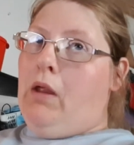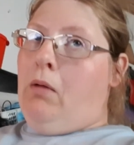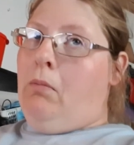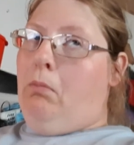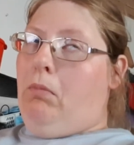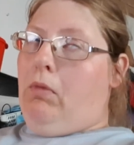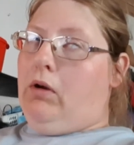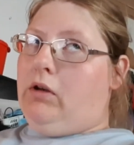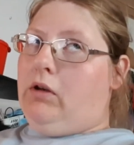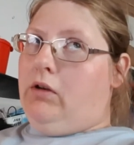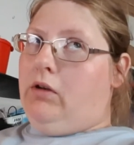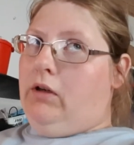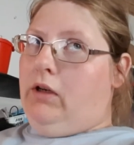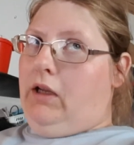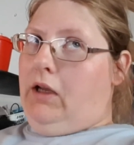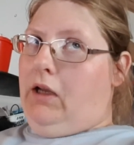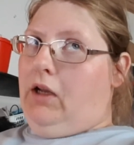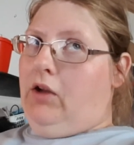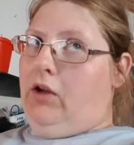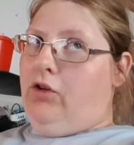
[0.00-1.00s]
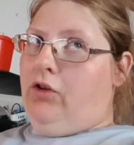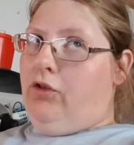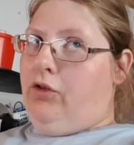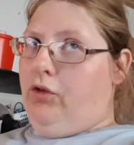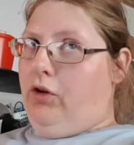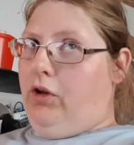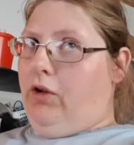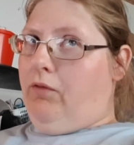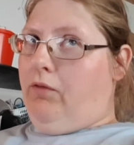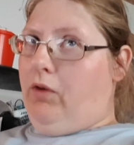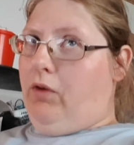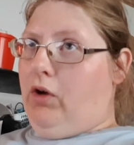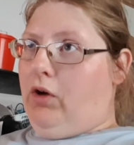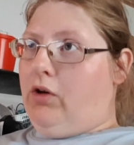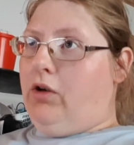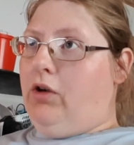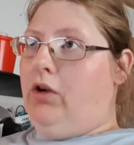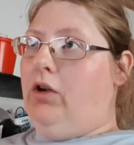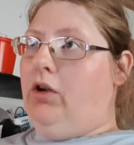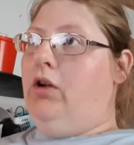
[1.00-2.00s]
monthly studio
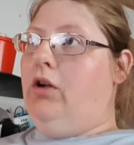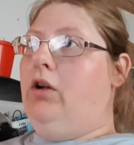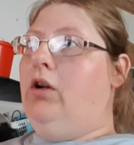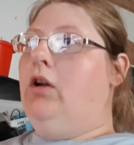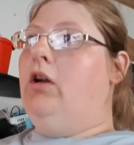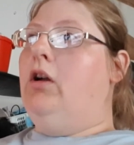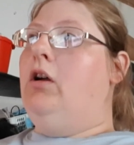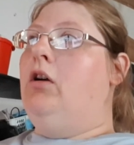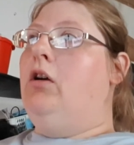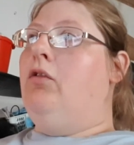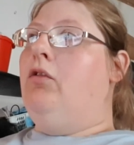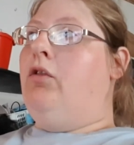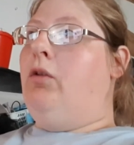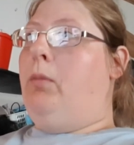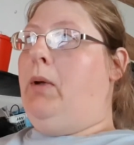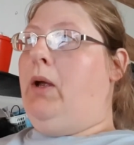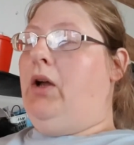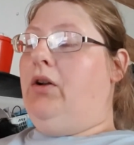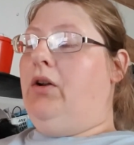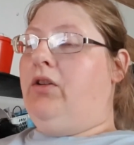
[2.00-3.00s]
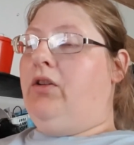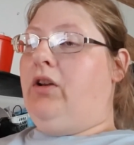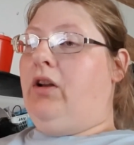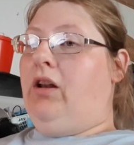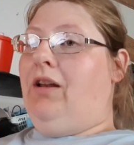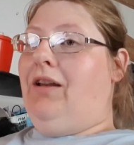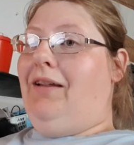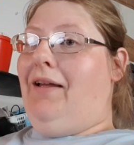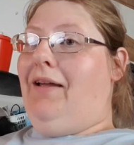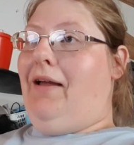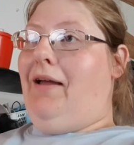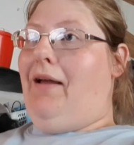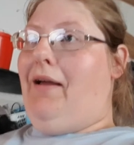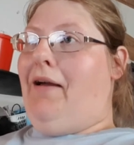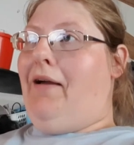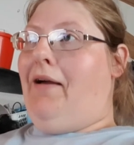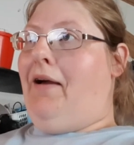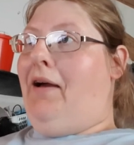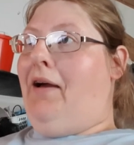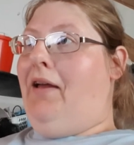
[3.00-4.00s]
vlog for my other channel,
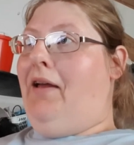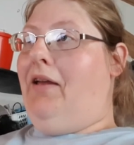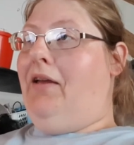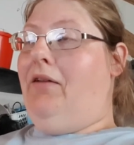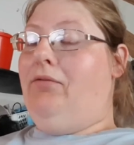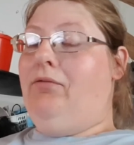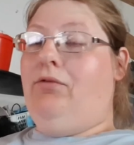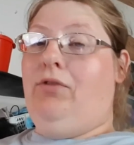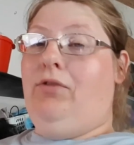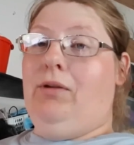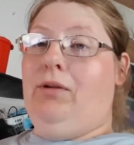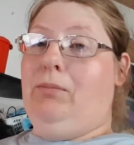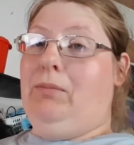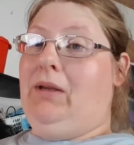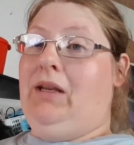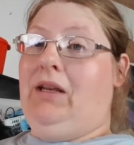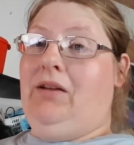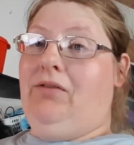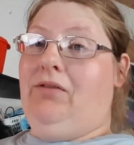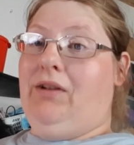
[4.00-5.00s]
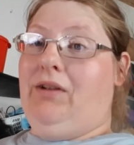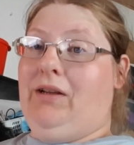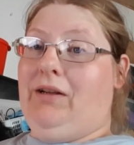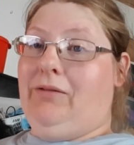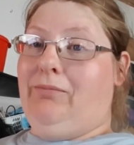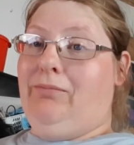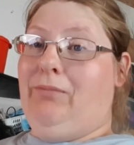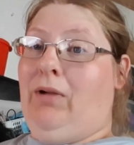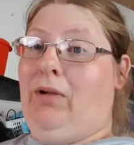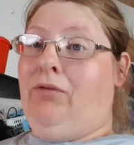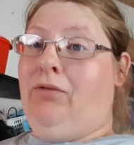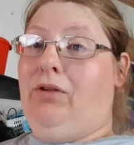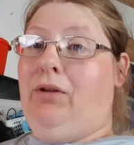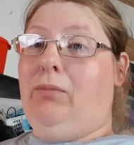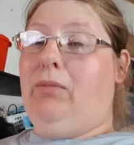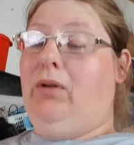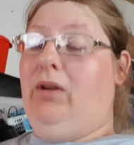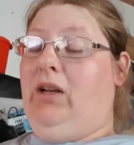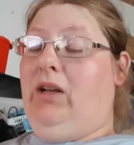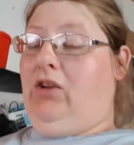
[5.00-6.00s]
I haven't filmed anything. I
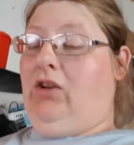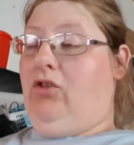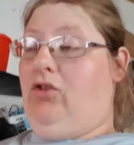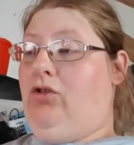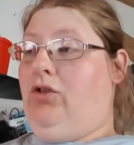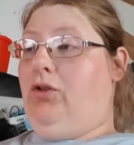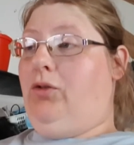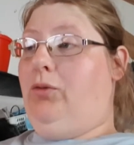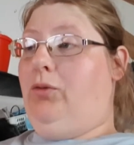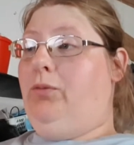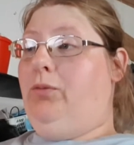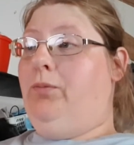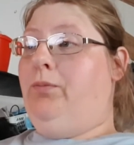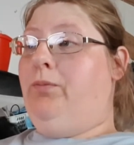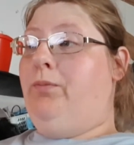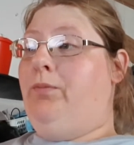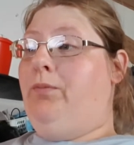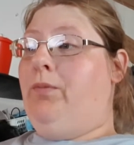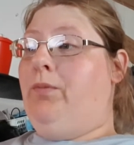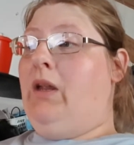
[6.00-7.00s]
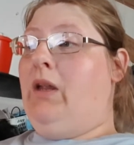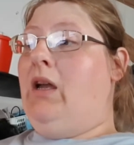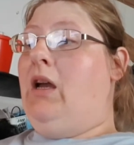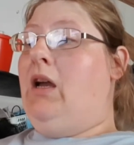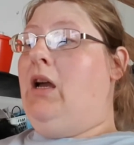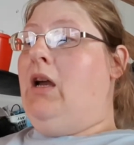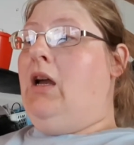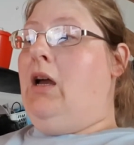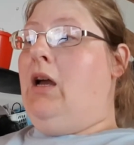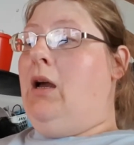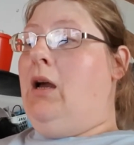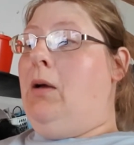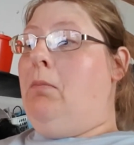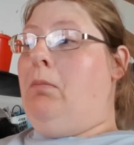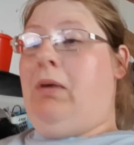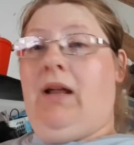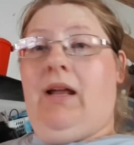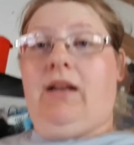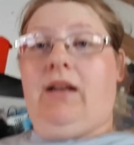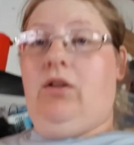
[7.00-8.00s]
filmed an intro,
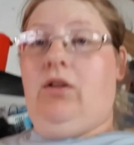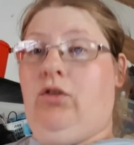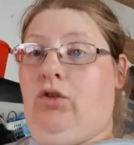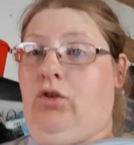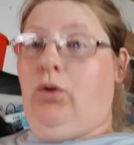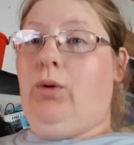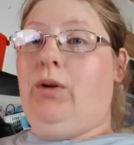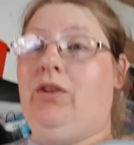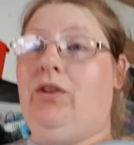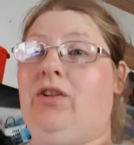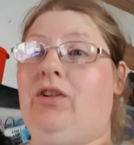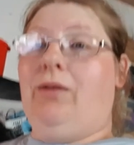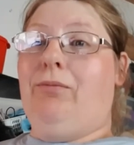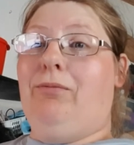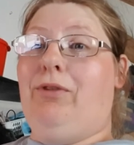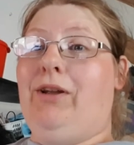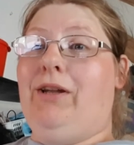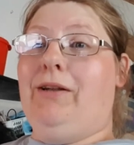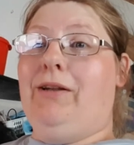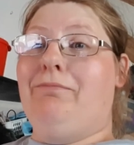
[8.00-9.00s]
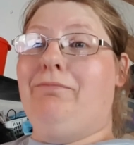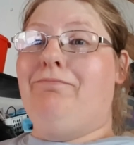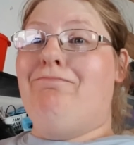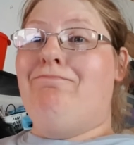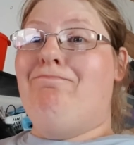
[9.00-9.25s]
planned on doing something,